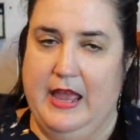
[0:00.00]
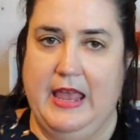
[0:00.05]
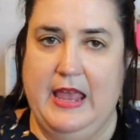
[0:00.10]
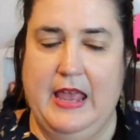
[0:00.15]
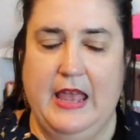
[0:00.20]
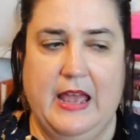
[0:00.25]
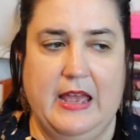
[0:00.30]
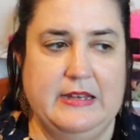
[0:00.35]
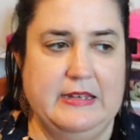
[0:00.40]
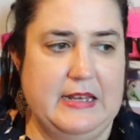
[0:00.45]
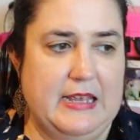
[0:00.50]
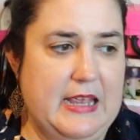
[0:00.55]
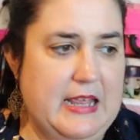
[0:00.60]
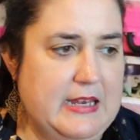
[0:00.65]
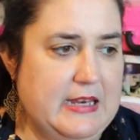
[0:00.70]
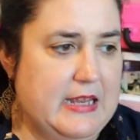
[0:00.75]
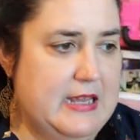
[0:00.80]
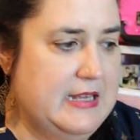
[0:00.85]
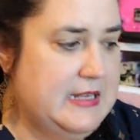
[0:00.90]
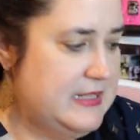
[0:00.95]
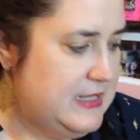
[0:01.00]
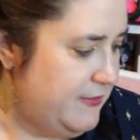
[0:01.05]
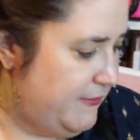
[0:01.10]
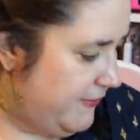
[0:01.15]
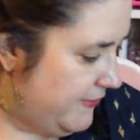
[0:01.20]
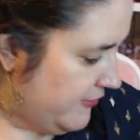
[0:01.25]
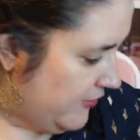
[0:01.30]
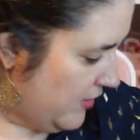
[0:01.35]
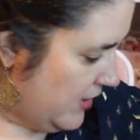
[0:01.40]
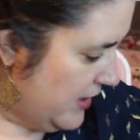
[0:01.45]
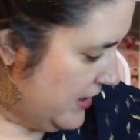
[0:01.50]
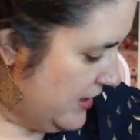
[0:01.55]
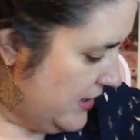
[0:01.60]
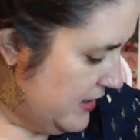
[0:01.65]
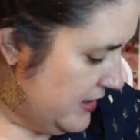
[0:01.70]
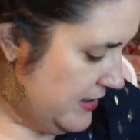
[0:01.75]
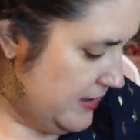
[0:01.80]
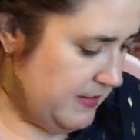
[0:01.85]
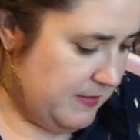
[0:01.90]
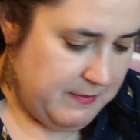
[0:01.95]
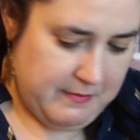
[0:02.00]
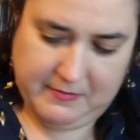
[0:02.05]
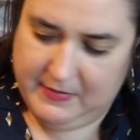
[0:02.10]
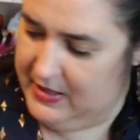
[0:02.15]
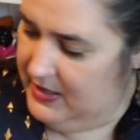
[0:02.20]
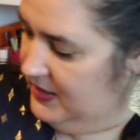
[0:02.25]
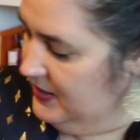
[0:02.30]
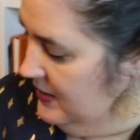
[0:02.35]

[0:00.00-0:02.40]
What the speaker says: And it is from,